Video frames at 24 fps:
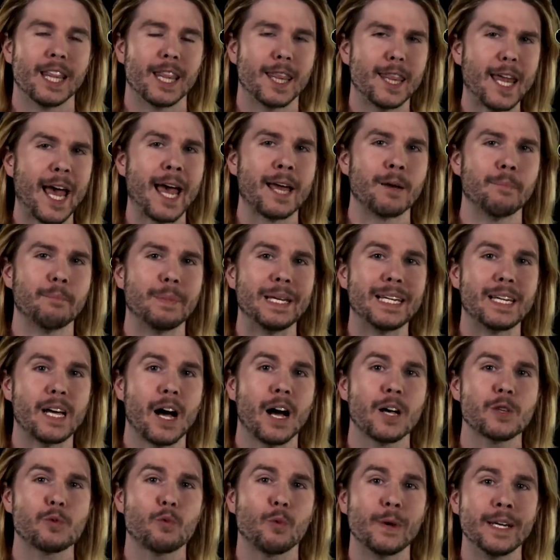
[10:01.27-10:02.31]
Then,
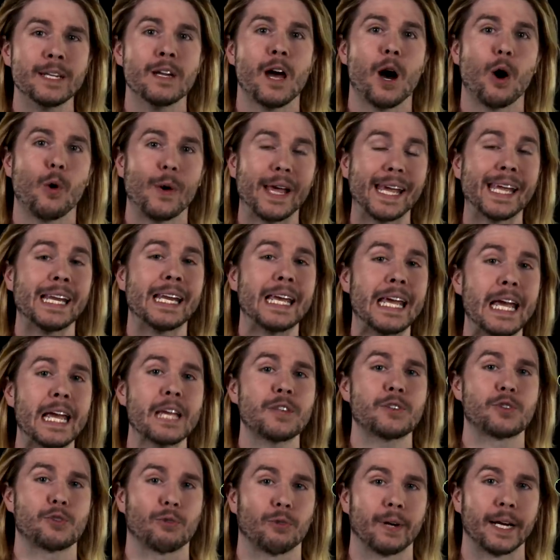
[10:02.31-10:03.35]
because we know in
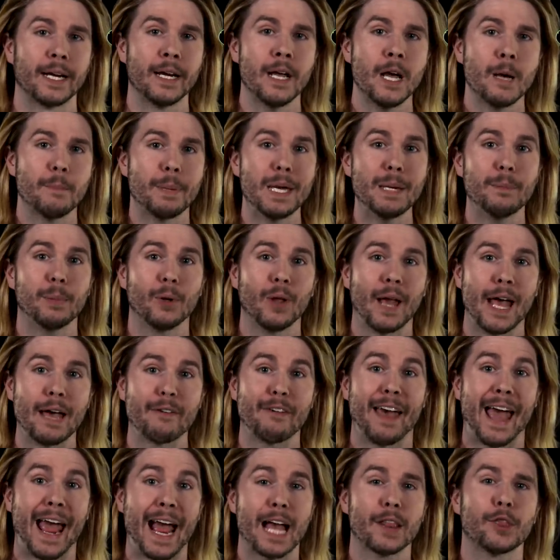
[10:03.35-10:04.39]
history people
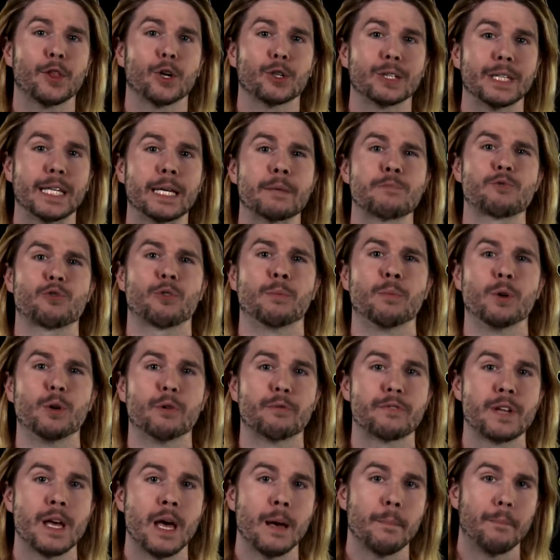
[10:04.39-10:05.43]
have had their limbs
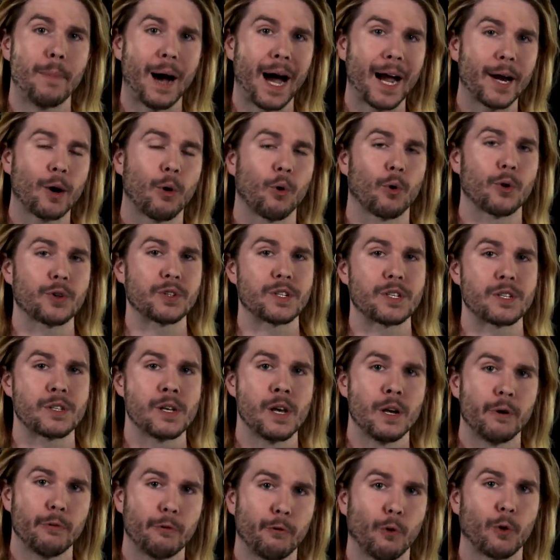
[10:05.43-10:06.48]
removed by horses
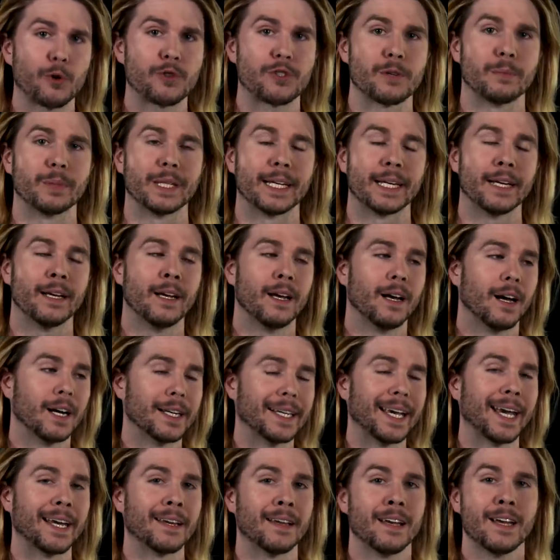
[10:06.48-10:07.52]
forcibly,
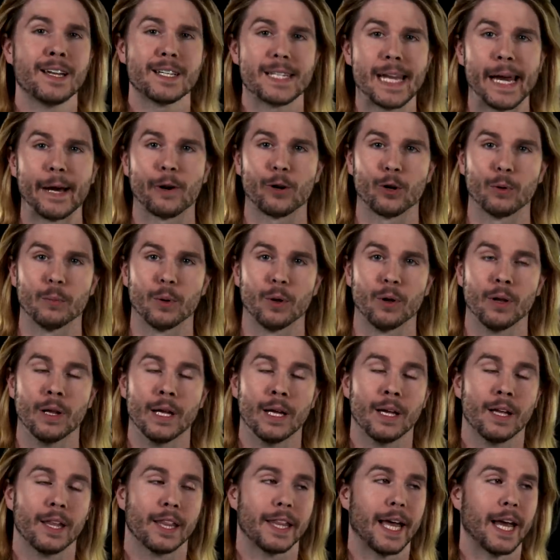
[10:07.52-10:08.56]
again, terrible terrible
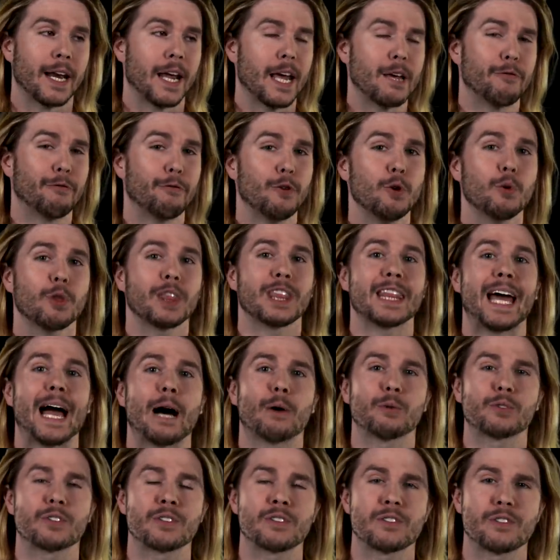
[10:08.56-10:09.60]
that a few
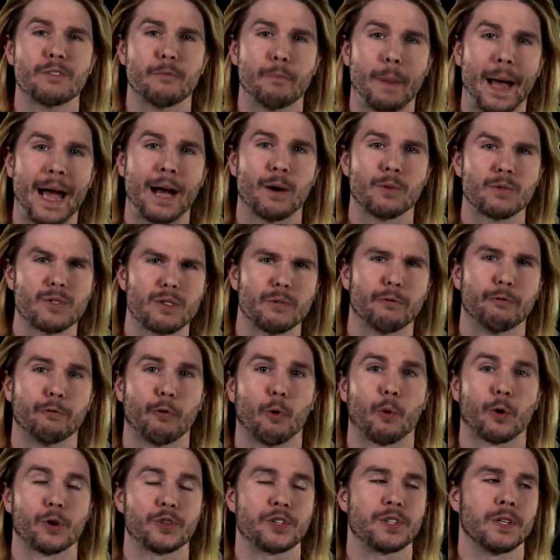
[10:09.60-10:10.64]
thousands of pounds of
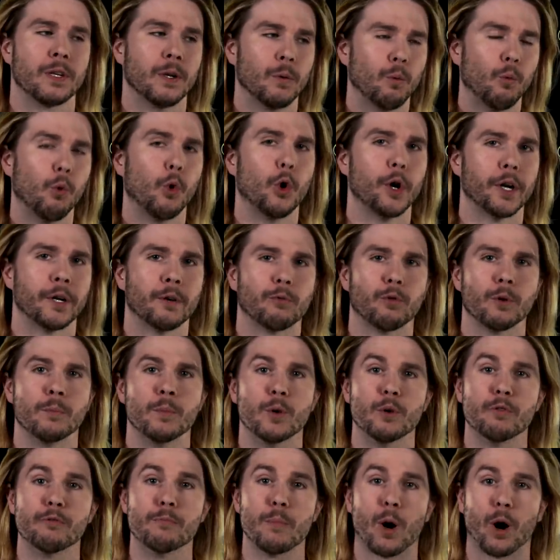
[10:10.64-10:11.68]
force would
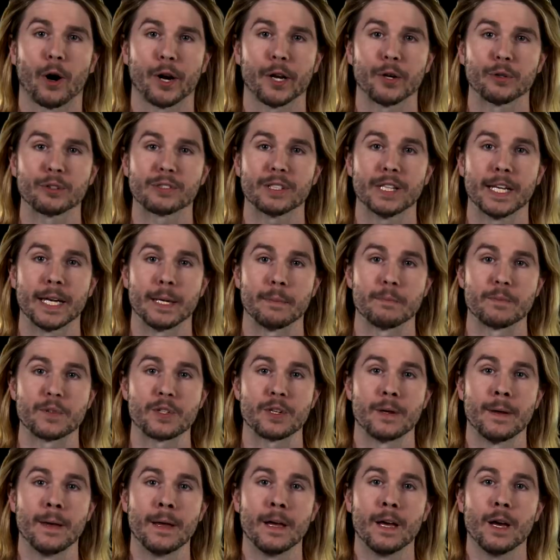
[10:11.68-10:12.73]
remove Mario's
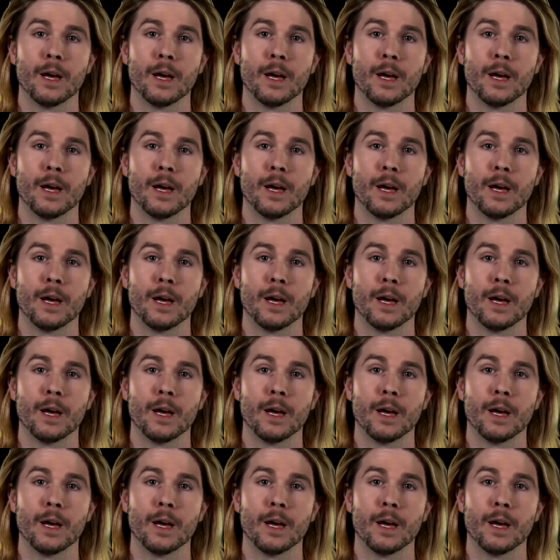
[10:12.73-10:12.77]
limbs.